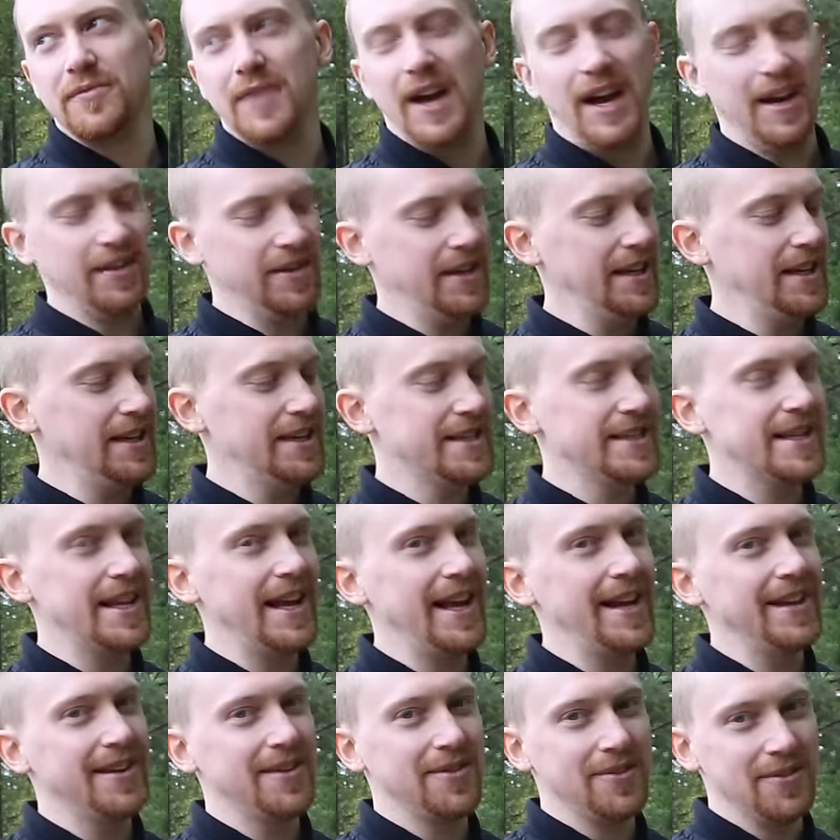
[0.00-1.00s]
I think it's
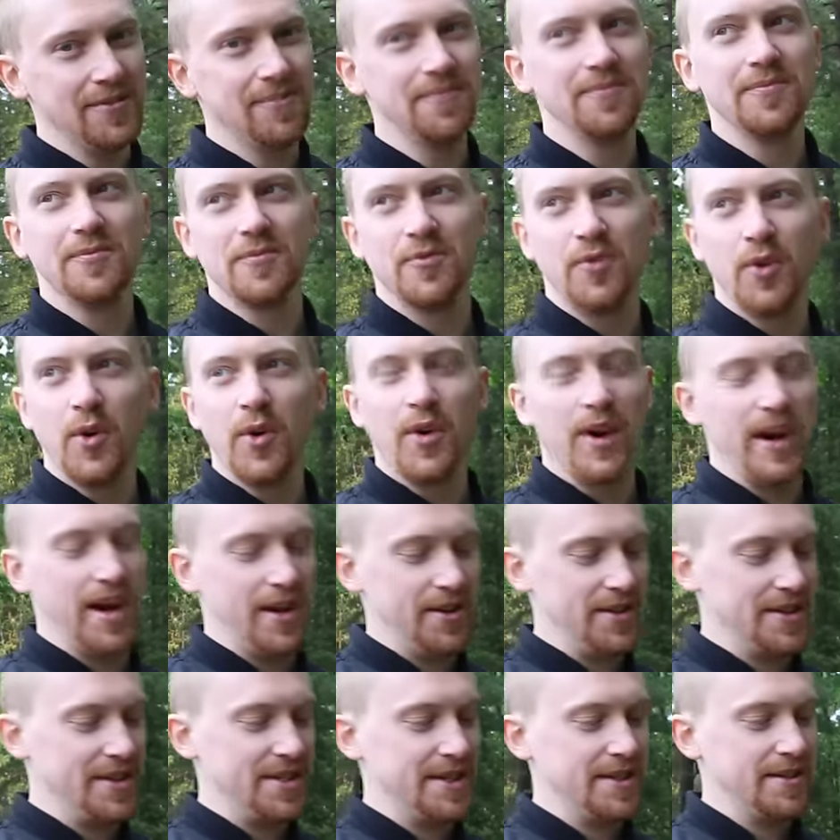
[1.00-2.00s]
like four
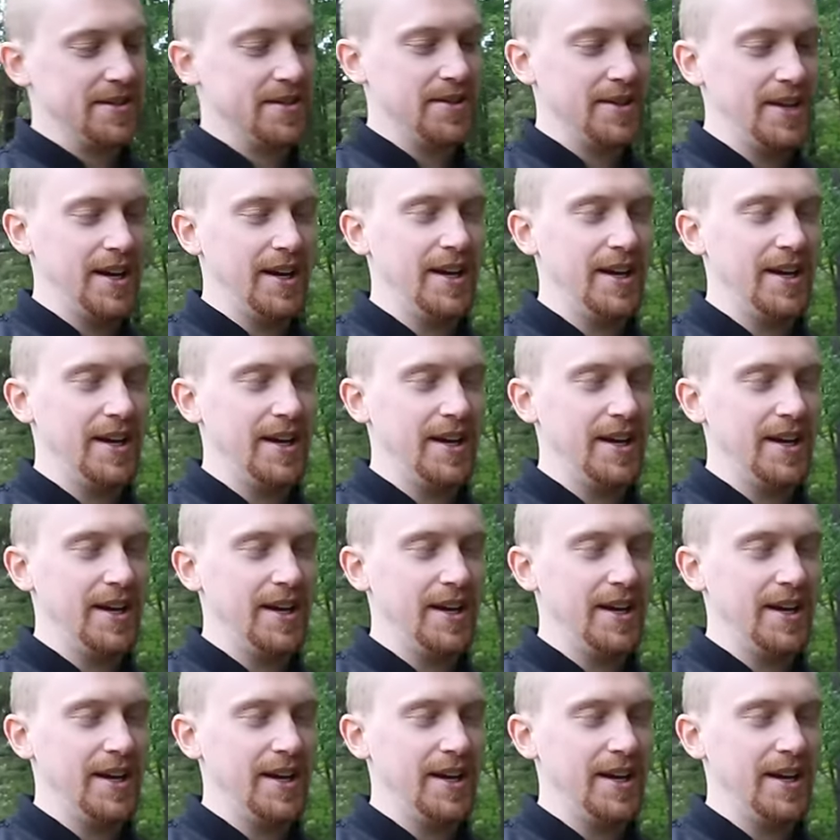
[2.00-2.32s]
out of